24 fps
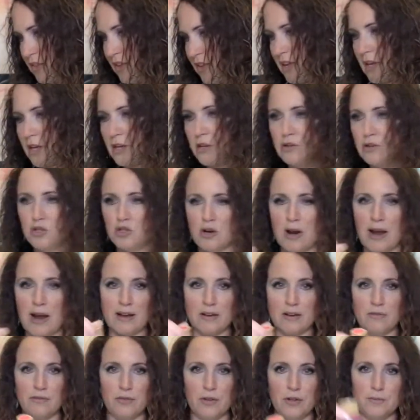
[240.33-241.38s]
I used
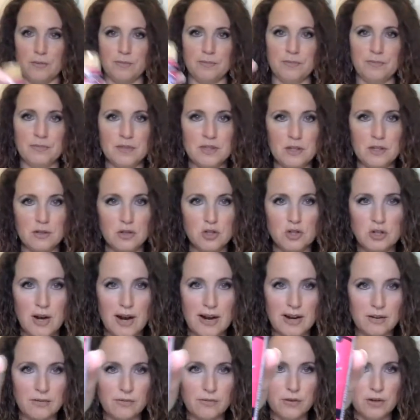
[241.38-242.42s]
dragon fruit. So
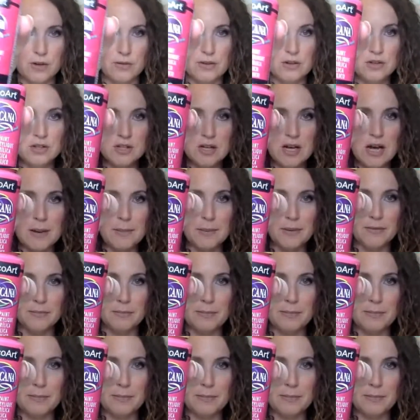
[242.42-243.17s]
dragon fruit. There's a couple of